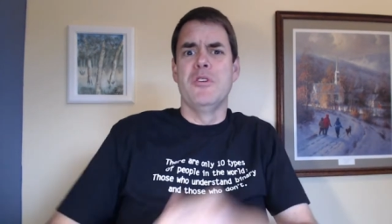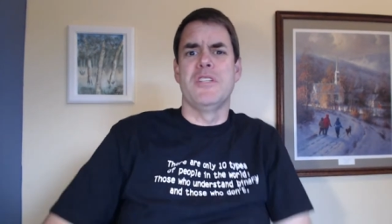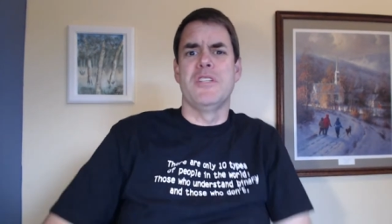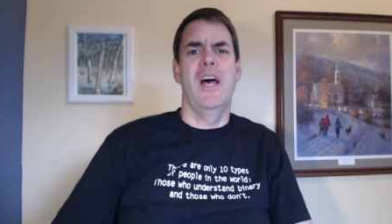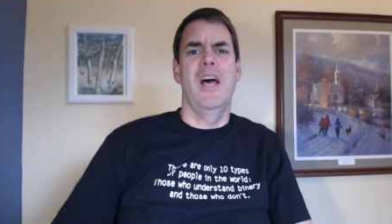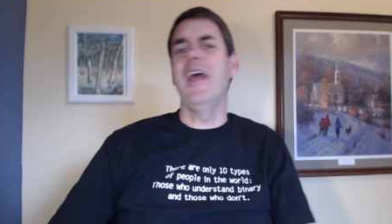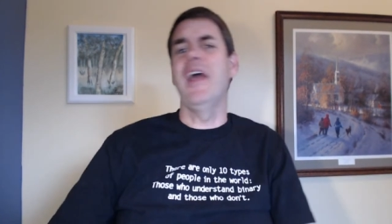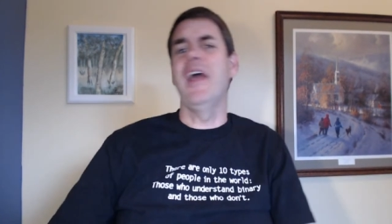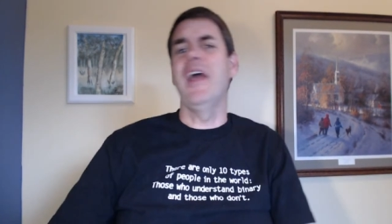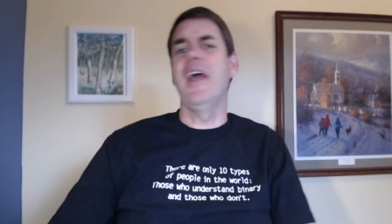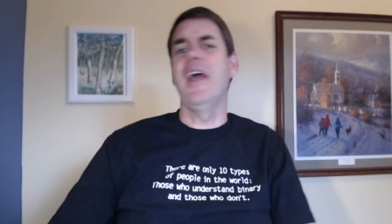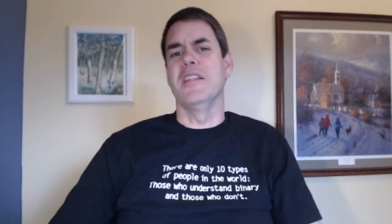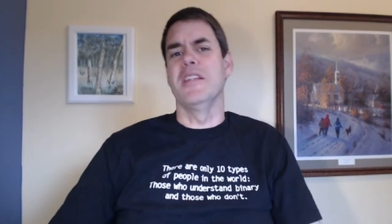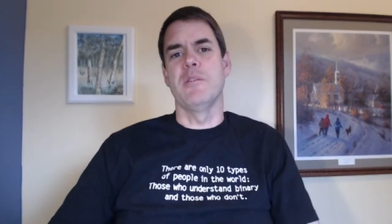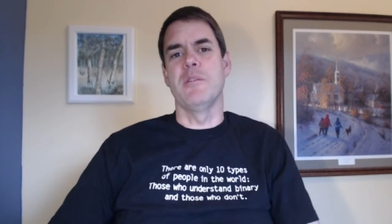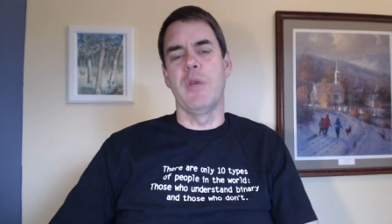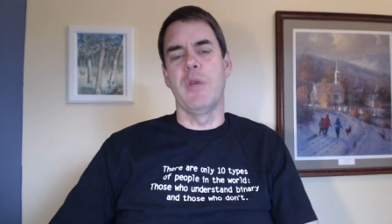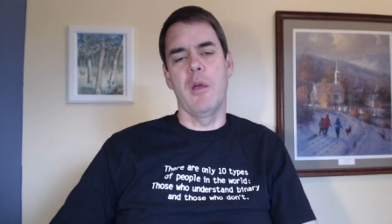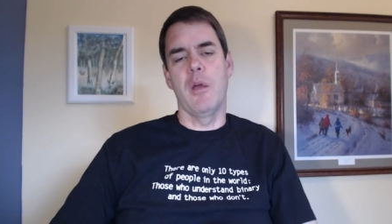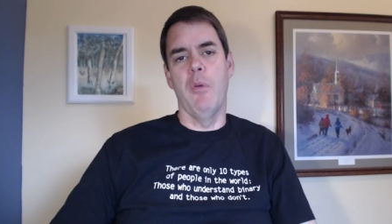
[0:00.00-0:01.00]
science. I
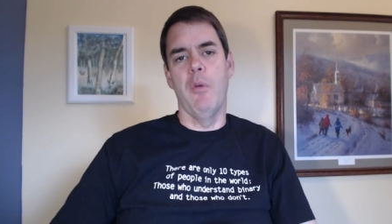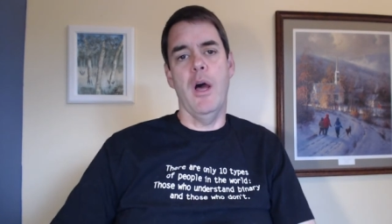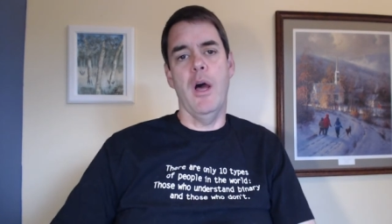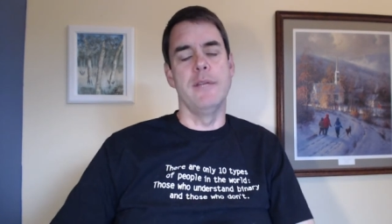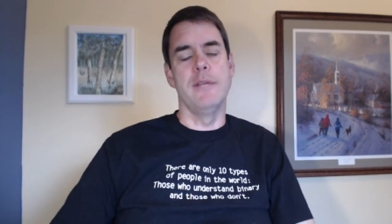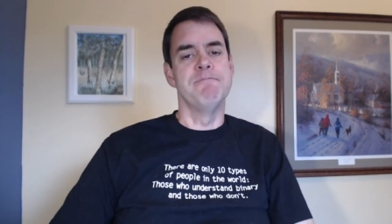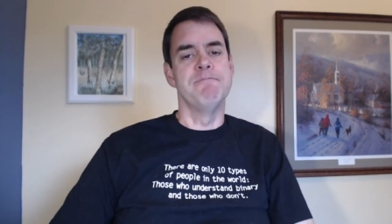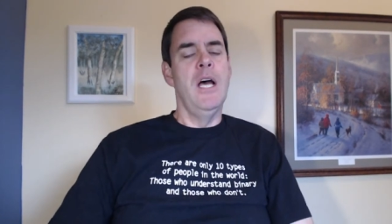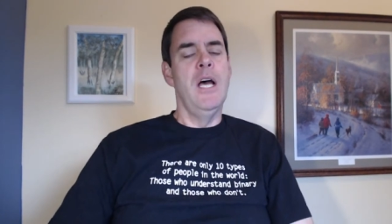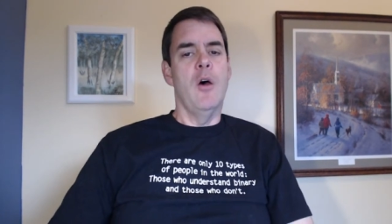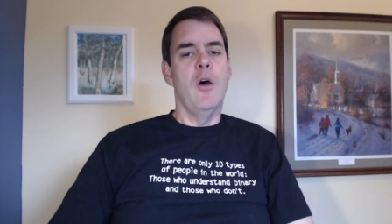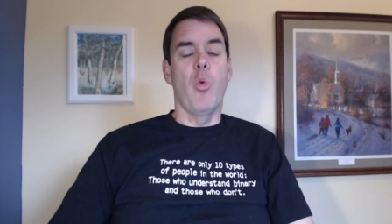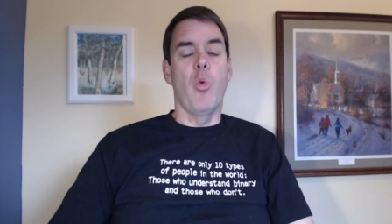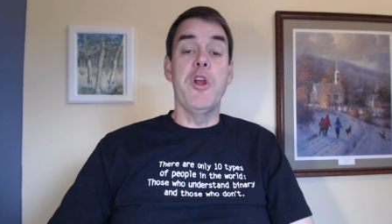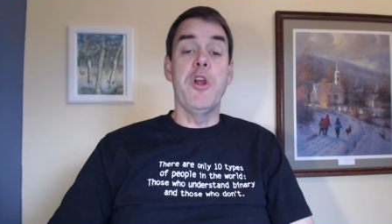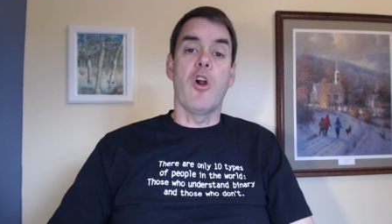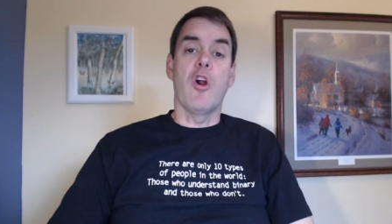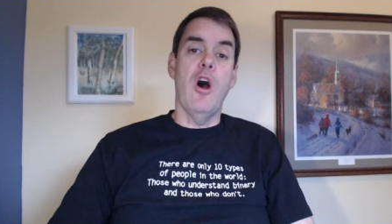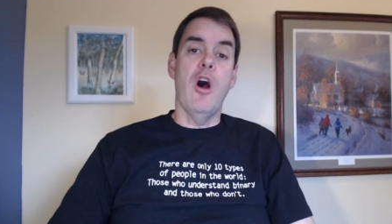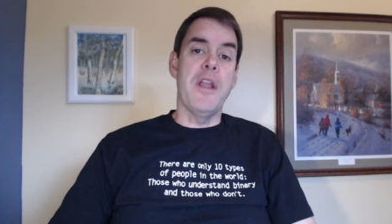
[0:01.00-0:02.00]
mean, come on.
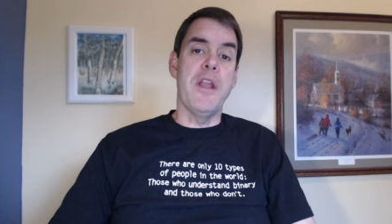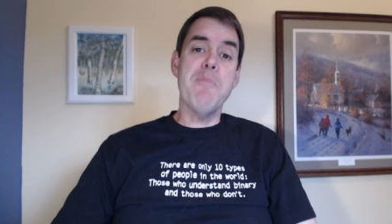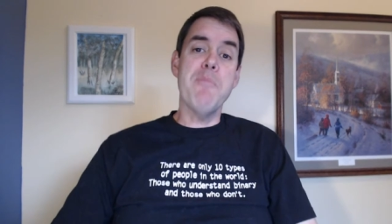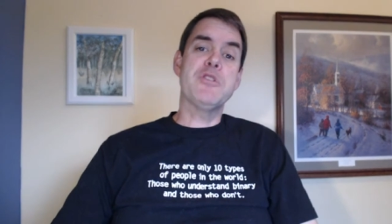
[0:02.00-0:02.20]
We are on